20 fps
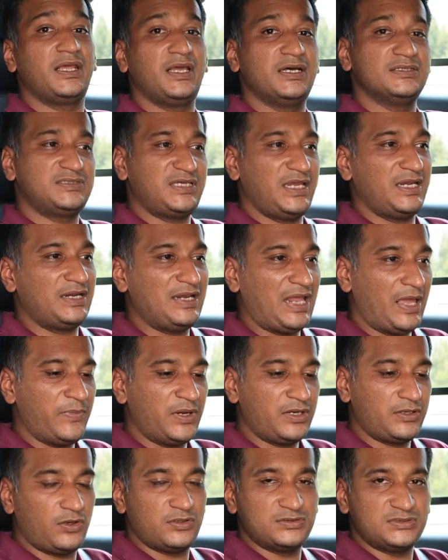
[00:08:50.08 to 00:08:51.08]
rear seat
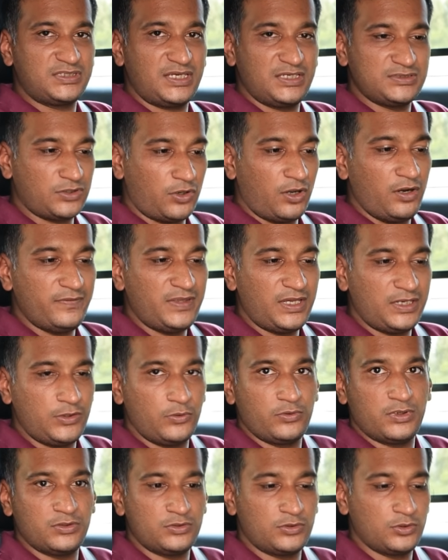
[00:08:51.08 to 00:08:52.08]
climate concierge, all of that
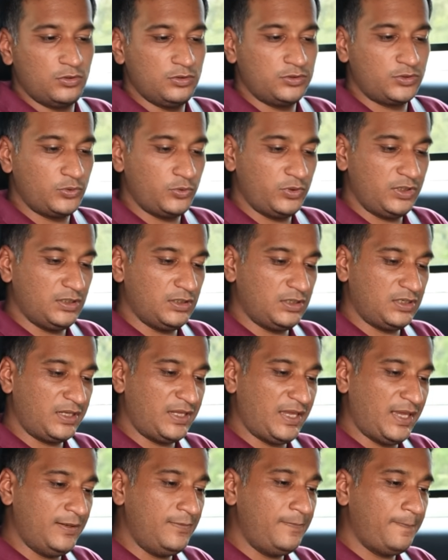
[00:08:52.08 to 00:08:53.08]
you control through here
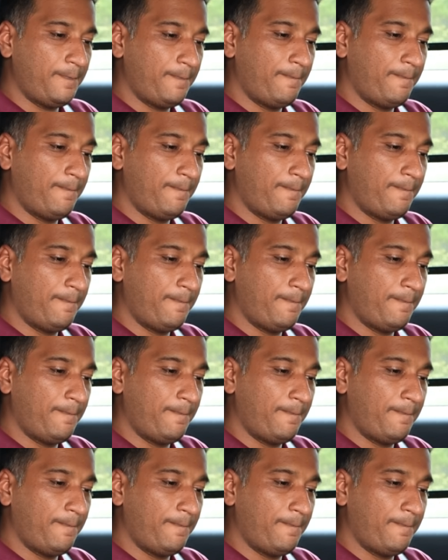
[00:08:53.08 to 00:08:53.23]
again.